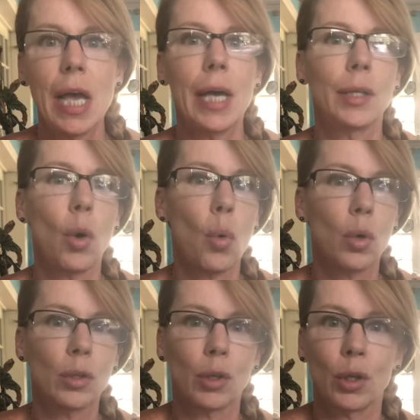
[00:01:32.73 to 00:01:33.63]
in
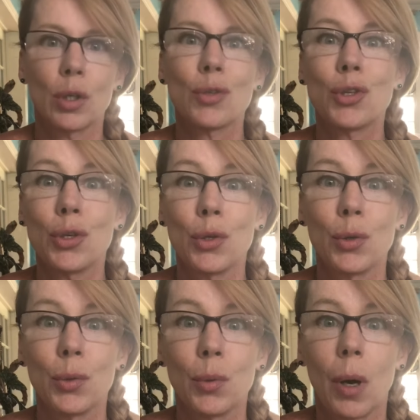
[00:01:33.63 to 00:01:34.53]
order
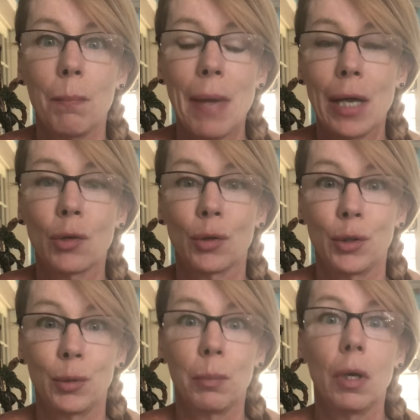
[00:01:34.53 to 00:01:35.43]
to make
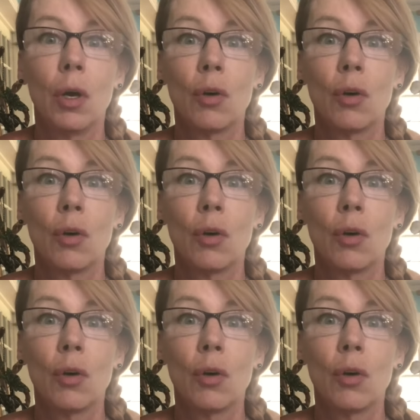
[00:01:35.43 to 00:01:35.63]
room